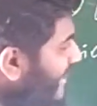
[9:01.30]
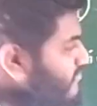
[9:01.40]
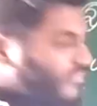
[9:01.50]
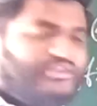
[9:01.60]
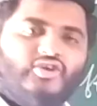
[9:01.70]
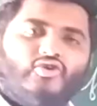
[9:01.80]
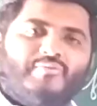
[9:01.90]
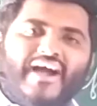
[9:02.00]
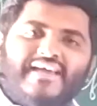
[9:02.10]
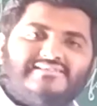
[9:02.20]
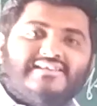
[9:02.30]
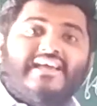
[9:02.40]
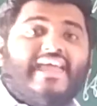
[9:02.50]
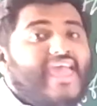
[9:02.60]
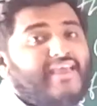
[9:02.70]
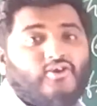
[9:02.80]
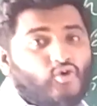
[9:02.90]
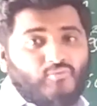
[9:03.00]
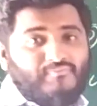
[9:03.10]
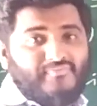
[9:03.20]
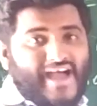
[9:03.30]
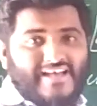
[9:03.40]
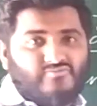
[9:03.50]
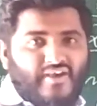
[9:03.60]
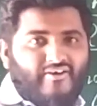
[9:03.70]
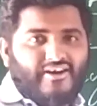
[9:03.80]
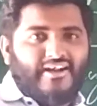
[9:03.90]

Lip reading: volume of the cube, guys? A cube, as we have